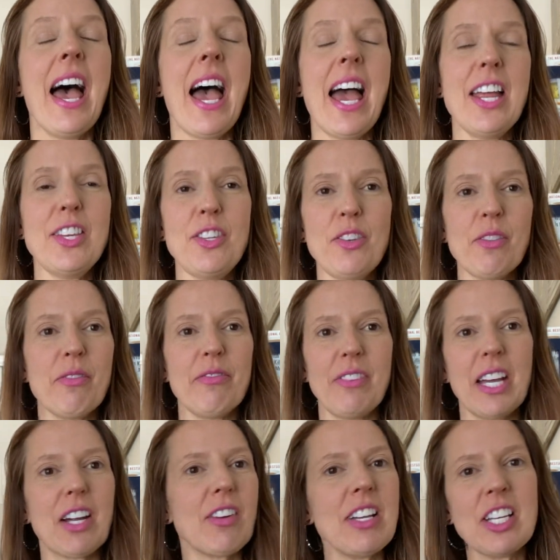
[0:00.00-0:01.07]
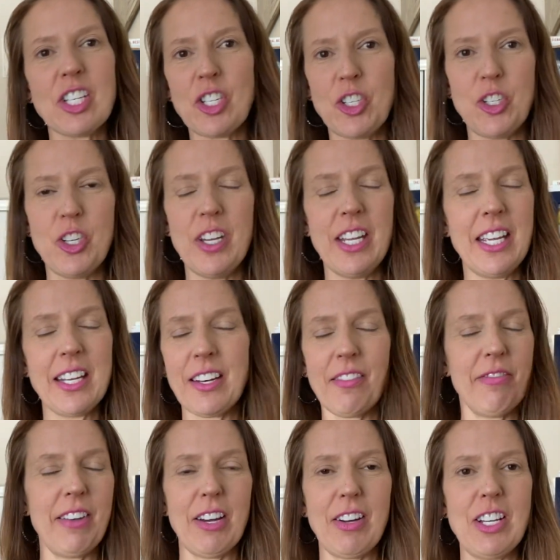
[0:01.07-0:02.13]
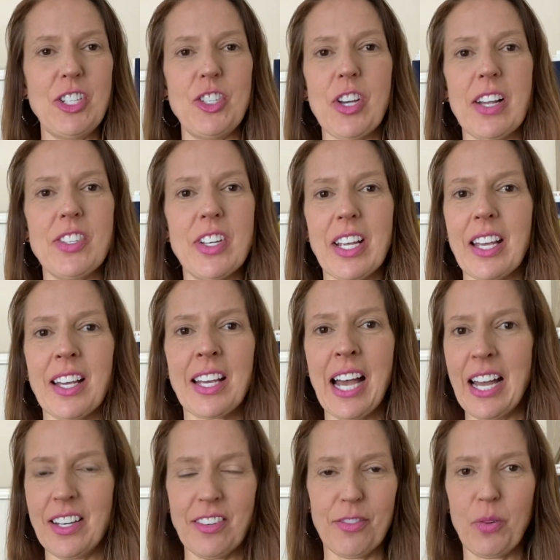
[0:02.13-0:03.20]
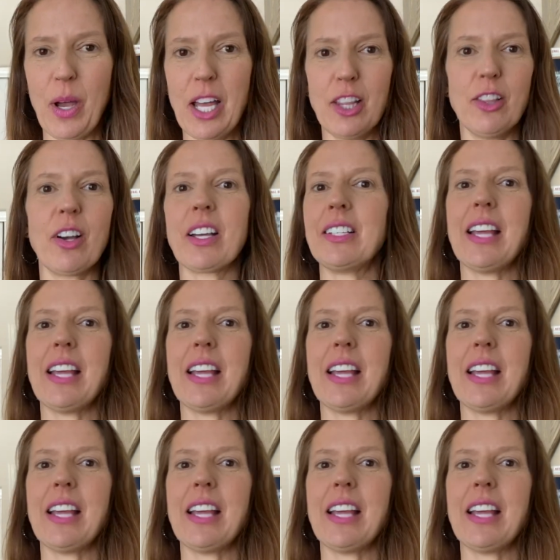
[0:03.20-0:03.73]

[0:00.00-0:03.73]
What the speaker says: and you very, in a very judging kind of way, look